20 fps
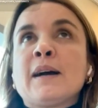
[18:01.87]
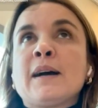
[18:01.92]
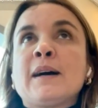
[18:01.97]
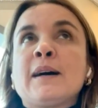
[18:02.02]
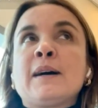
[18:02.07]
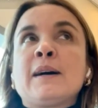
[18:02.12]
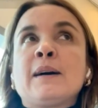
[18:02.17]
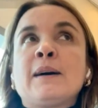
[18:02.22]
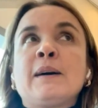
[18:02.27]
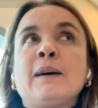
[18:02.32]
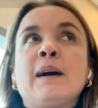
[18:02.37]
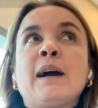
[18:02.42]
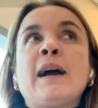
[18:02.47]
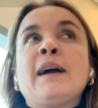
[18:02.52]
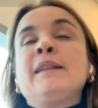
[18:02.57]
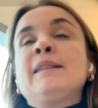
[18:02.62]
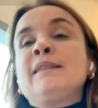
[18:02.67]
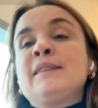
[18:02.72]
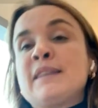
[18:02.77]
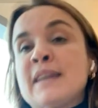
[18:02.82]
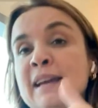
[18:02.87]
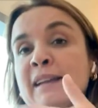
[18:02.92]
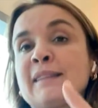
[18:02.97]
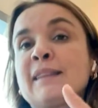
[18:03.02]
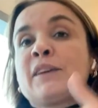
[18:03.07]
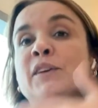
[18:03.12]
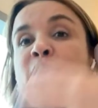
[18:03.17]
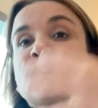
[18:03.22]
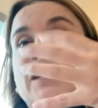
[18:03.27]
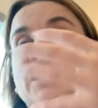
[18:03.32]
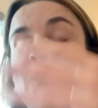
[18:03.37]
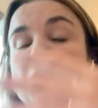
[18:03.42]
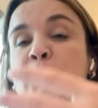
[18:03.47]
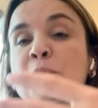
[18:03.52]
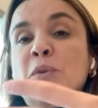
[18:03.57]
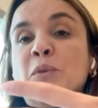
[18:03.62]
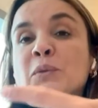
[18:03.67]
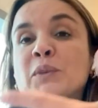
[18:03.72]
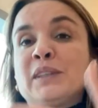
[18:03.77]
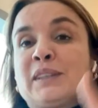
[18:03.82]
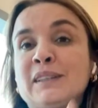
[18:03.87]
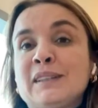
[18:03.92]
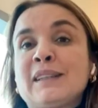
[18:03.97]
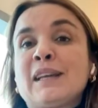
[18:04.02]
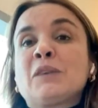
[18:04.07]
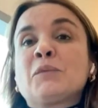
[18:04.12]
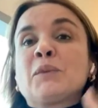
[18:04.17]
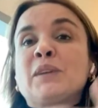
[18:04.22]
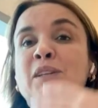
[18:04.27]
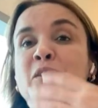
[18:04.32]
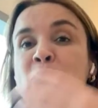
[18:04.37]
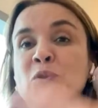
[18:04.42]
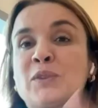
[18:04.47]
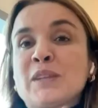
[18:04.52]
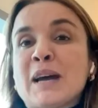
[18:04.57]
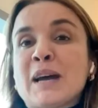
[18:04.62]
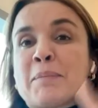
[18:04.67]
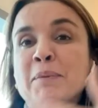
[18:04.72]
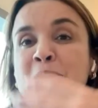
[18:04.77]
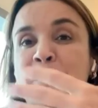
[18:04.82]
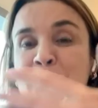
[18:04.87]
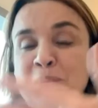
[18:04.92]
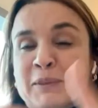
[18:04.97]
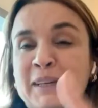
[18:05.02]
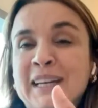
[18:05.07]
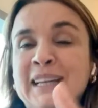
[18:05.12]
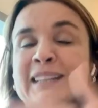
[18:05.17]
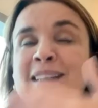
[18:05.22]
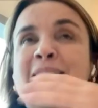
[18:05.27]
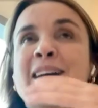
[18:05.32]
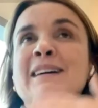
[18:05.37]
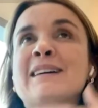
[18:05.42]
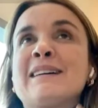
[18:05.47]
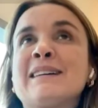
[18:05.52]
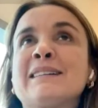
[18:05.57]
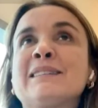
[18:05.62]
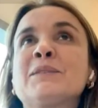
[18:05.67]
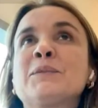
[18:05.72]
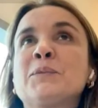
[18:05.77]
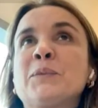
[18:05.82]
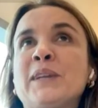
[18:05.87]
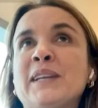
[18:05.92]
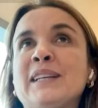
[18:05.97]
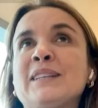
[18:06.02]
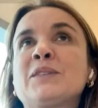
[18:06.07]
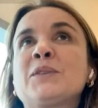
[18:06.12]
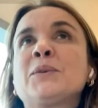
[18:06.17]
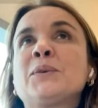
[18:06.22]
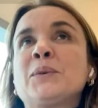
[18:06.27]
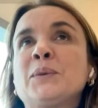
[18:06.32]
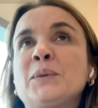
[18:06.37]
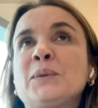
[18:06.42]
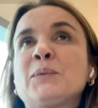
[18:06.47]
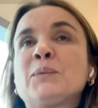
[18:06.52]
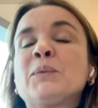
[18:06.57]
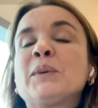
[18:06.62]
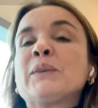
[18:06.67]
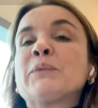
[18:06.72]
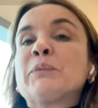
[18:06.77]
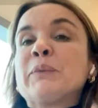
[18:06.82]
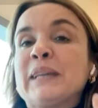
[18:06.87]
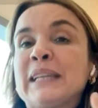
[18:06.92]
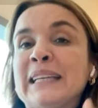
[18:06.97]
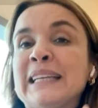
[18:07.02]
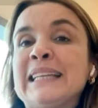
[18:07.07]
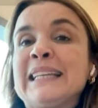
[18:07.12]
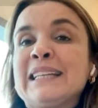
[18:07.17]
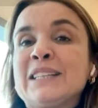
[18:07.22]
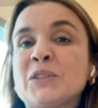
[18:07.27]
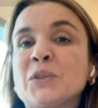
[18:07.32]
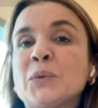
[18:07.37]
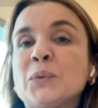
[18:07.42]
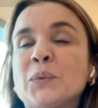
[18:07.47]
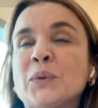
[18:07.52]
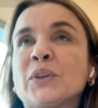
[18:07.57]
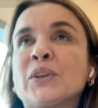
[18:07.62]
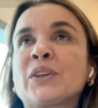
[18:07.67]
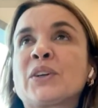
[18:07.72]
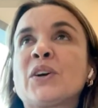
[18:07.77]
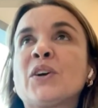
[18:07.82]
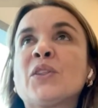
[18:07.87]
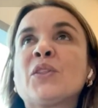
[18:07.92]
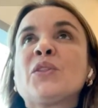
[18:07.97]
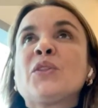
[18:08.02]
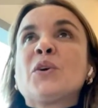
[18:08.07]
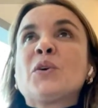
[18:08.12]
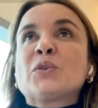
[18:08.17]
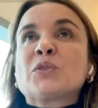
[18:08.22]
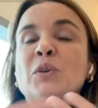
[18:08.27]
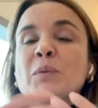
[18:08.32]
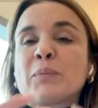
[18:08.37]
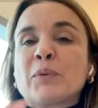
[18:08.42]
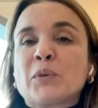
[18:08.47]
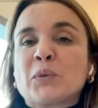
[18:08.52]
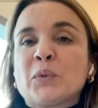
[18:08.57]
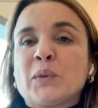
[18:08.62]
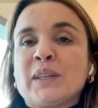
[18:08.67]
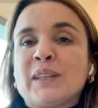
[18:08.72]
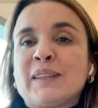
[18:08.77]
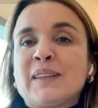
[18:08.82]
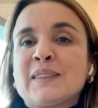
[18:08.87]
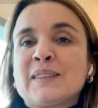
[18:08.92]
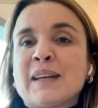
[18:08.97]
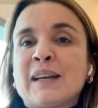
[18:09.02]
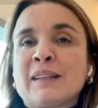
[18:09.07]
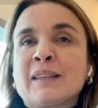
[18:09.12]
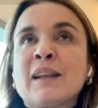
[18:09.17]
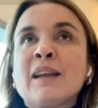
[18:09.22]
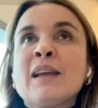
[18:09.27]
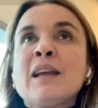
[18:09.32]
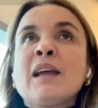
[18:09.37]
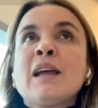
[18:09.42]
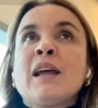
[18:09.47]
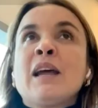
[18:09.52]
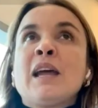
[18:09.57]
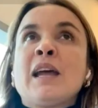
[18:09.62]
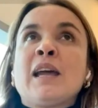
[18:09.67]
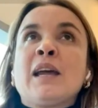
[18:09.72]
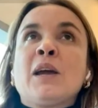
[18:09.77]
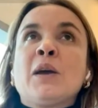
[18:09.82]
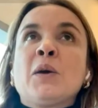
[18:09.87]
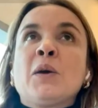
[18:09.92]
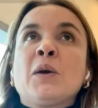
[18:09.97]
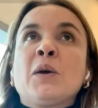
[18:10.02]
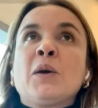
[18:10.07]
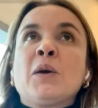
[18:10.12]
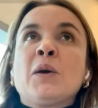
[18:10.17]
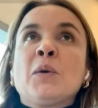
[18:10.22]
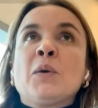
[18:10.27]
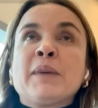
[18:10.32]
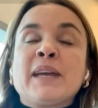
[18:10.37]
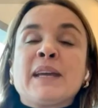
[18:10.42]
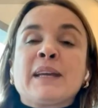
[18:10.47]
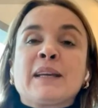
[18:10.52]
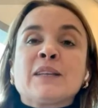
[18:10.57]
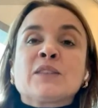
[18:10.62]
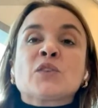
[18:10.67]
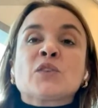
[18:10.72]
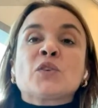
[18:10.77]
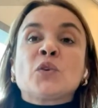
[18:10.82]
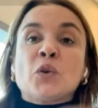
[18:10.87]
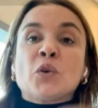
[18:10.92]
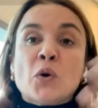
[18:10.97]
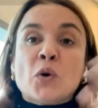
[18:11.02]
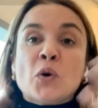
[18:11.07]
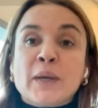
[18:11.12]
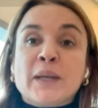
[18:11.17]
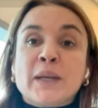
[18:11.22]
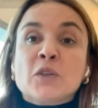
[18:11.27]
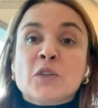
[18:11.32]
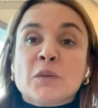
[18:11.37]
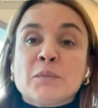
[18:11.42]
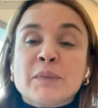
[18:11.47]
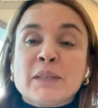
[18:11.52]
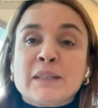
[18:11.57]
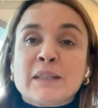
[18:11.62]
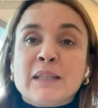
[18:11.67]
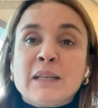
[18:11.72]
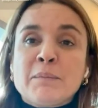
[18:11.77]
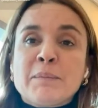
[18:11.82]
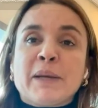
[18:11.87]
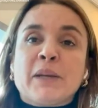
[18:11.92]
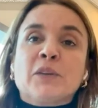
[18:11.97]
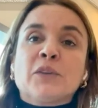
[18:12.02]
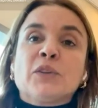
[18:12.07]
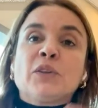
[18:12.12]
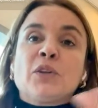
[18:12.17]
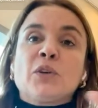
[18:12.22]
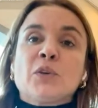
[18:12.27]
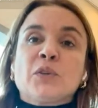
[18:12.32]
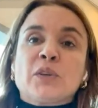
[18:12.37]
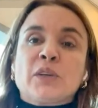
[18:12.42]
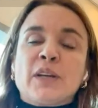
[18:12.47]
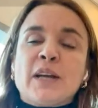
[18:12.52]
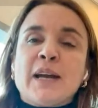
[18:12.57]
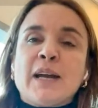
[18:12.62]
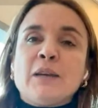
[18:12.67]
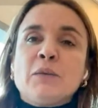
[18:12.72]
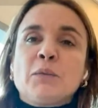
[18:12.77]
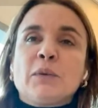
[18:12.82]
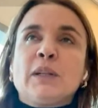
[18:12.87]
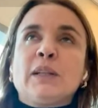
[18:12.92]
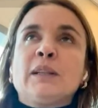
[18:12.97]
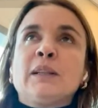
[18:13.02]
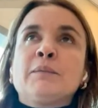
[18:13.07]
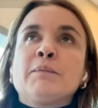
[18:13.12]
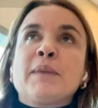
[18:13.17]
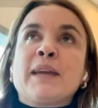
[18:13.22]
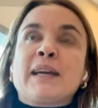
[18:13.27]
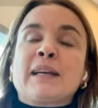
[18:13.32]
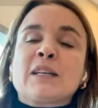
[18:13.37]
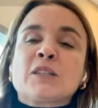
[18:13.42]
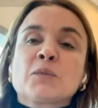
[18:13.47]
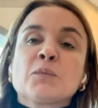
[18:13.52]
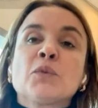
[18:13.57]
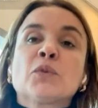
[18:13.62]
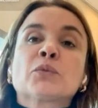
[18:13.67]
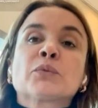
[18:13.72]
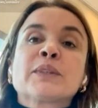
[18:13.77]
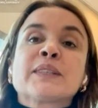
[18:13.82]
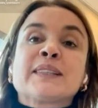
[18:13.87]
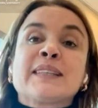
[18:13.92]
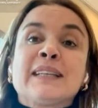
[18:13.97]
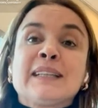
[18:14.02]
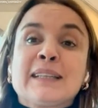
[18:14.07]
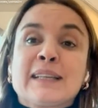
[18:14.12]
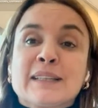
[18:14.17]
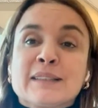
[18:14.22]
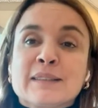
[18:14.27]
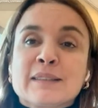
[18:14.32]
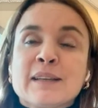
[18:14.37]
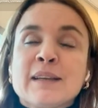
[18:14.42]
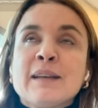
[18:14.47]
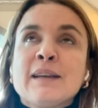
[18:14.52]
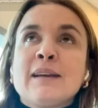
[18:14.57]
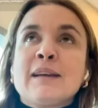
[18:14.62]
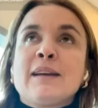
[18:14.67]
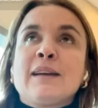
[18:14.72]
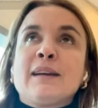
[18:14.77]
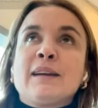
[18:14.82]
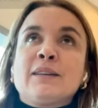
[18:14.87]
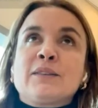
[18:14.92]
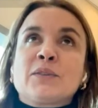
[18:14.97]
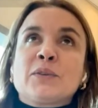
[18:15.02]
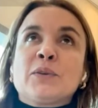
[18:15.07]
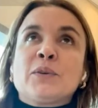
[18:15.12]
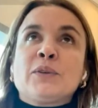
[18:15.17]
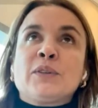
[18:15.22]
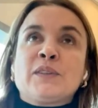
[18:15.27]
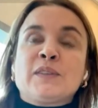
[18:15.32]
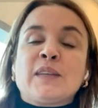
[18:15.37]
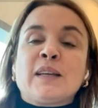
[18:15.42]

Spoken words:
And yet there is an opportunity that we need to tap on, right? We really need to work on those opportunities that will make us grow economically, but on the other hand, will make us more resilient. So